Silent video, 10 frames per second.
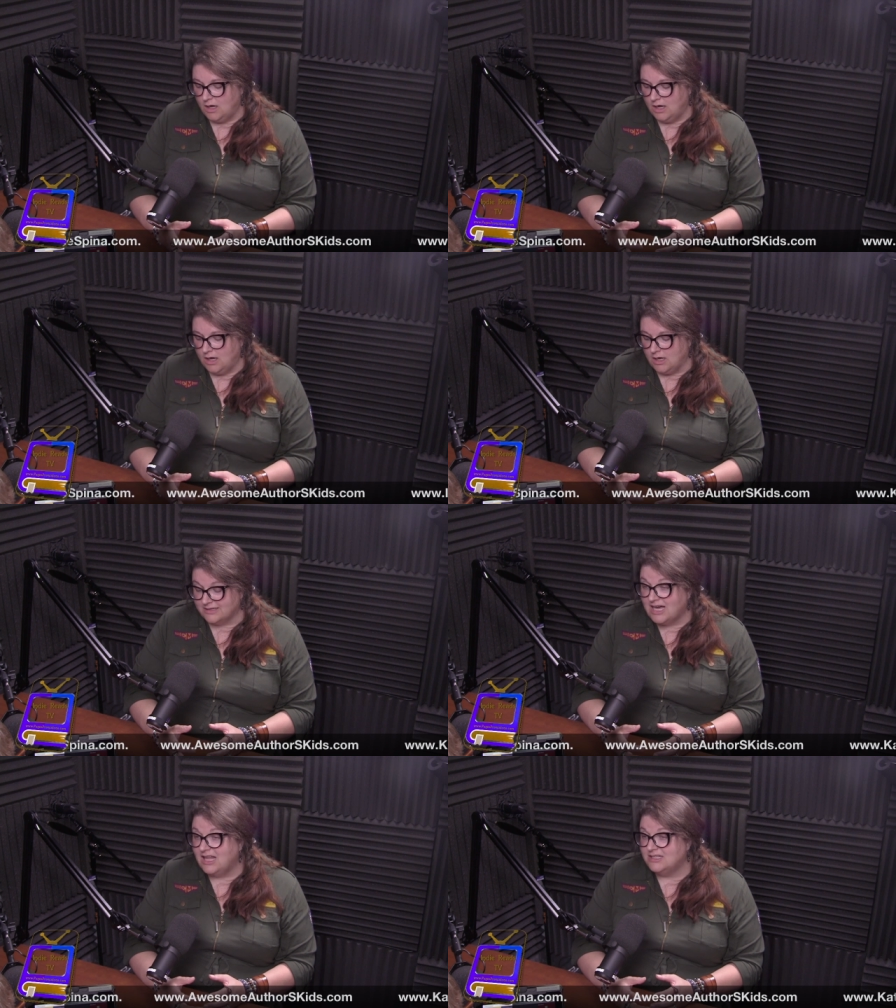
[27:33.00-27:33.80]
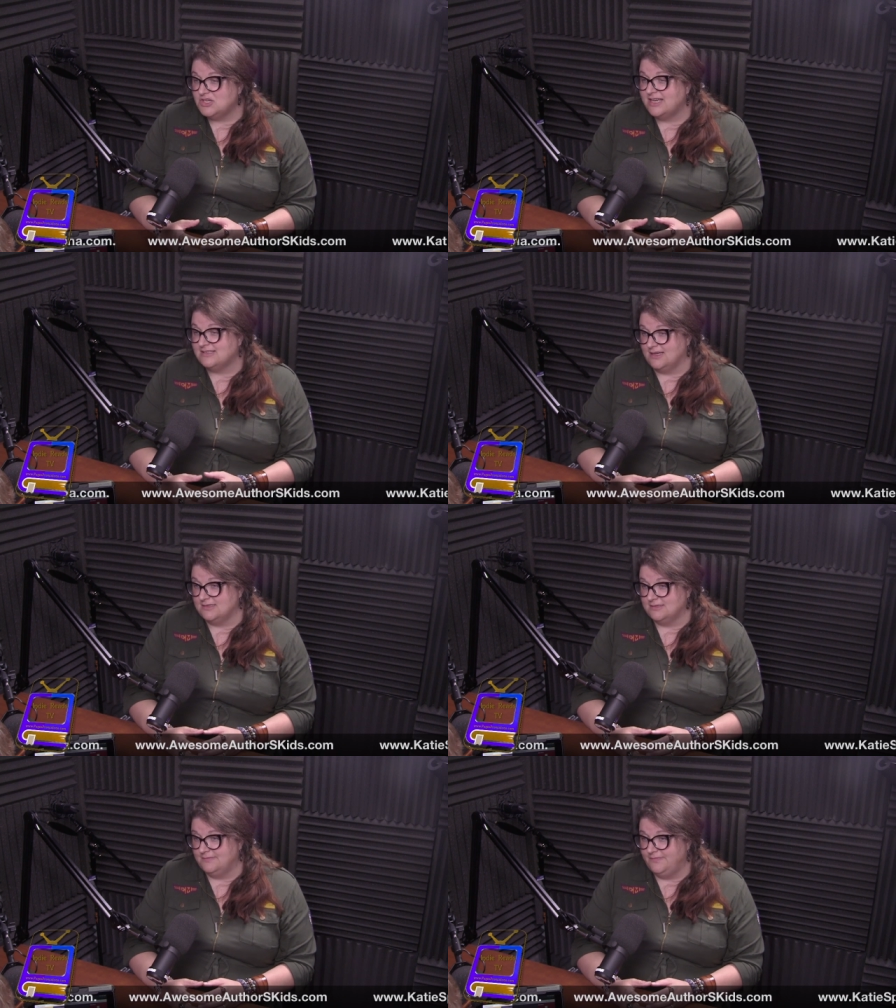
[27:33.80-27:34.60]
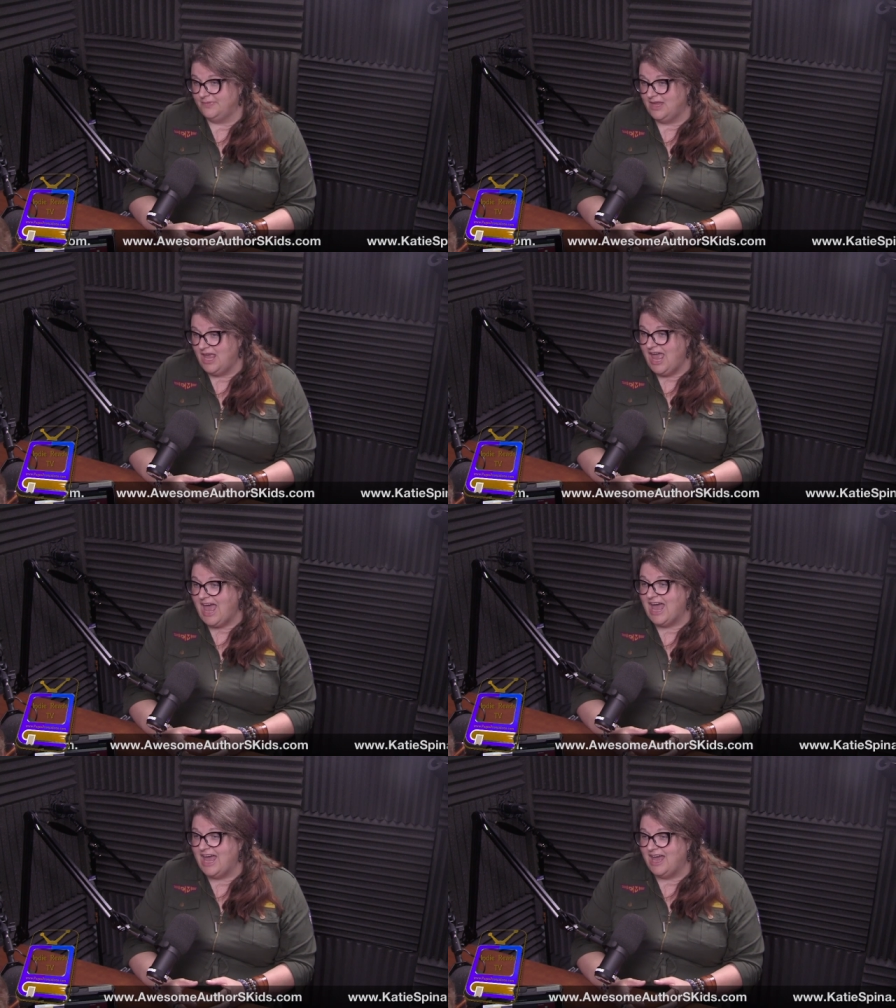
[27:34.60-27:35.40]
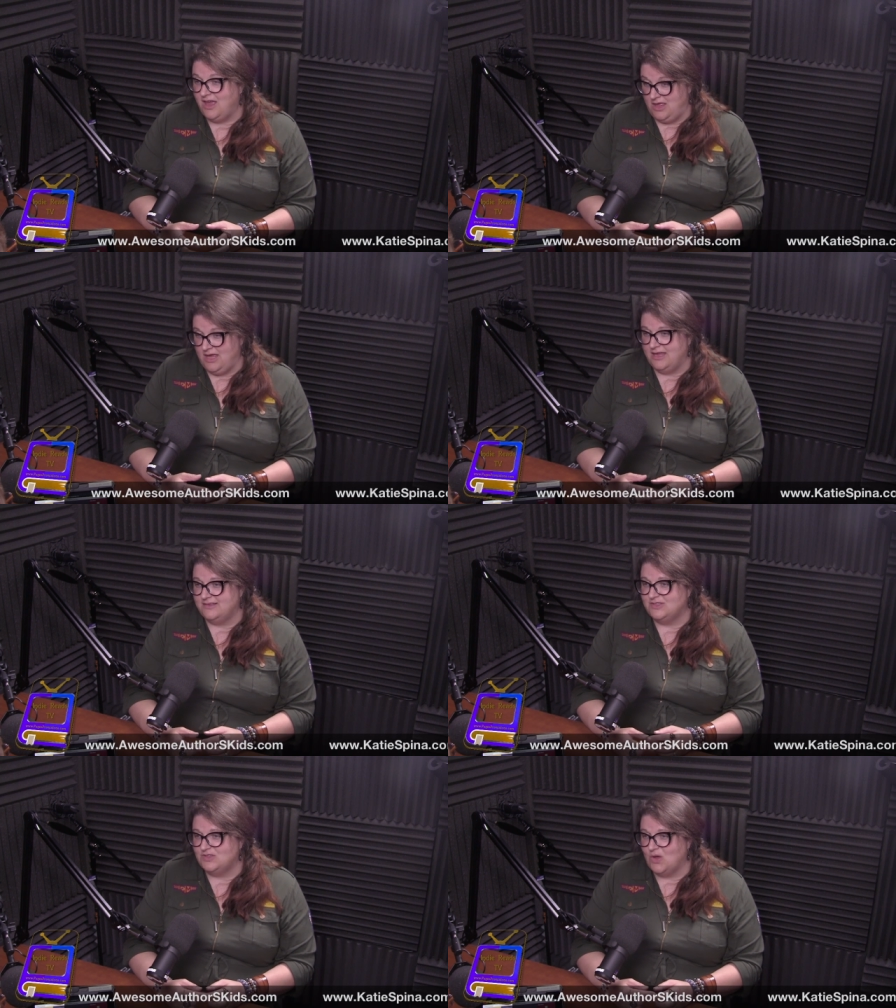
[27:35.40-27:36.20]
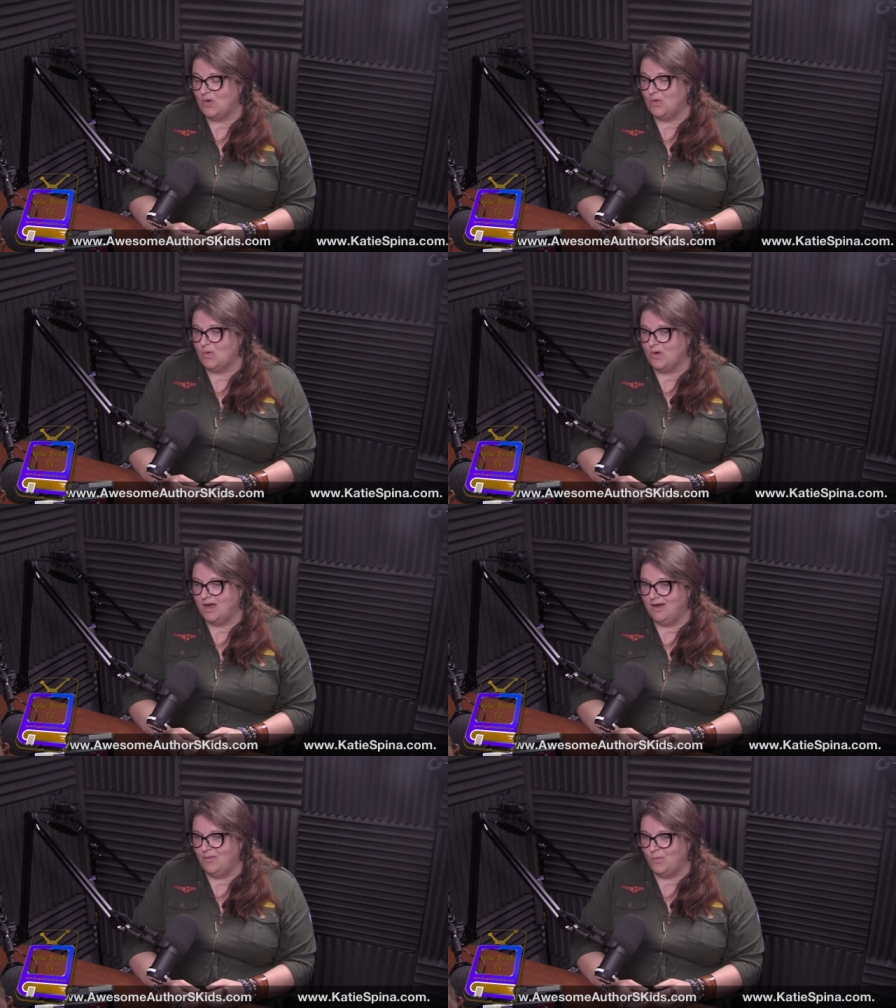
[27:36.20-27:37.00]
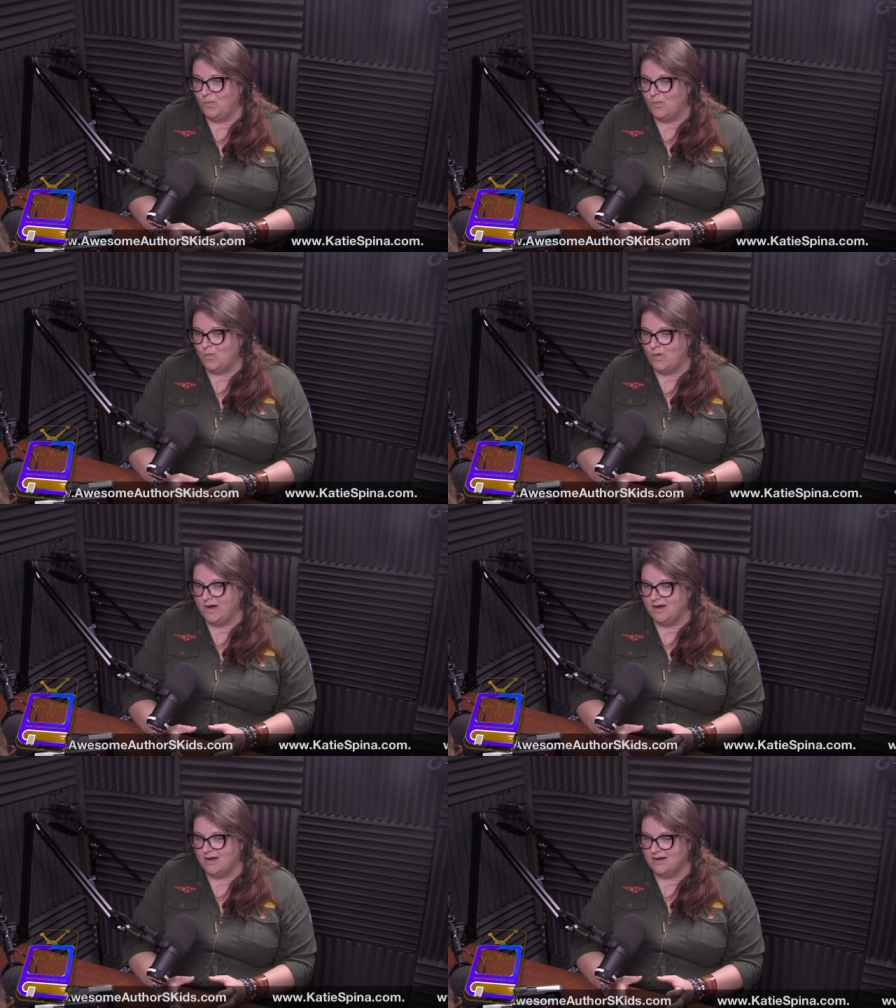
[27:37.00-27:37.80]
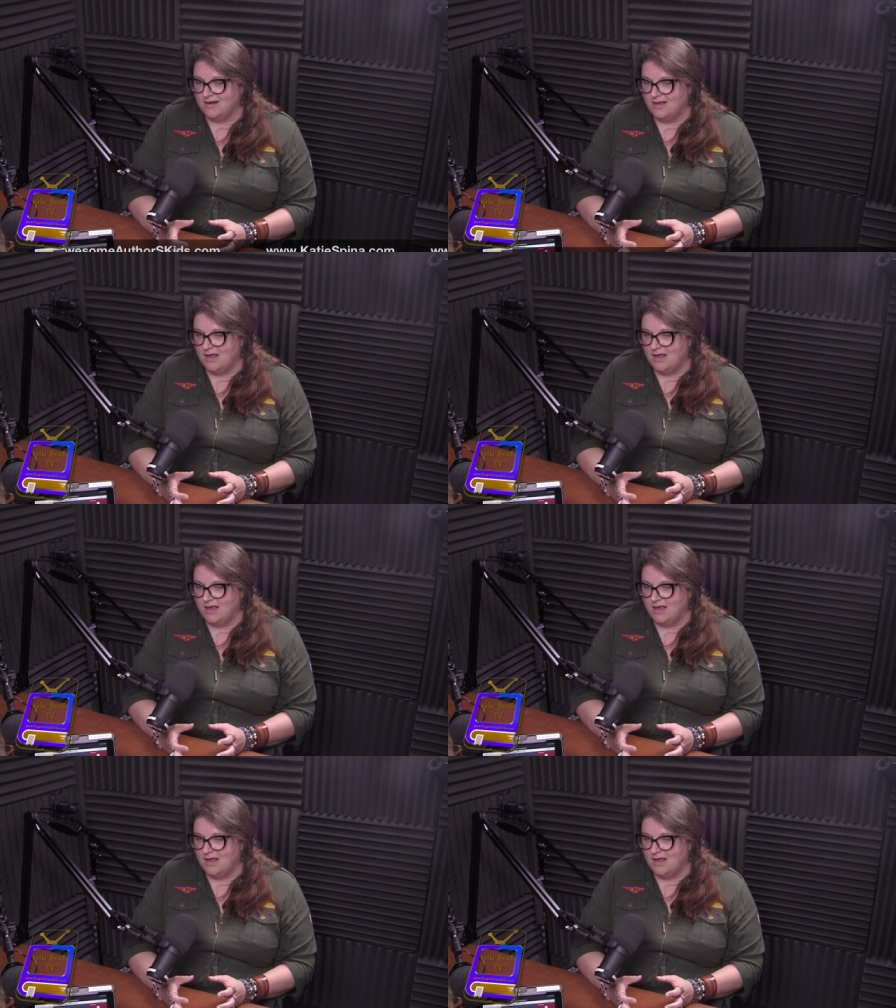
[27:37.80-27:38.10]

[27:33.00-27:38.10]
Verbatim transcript: uh, college essays, and so we're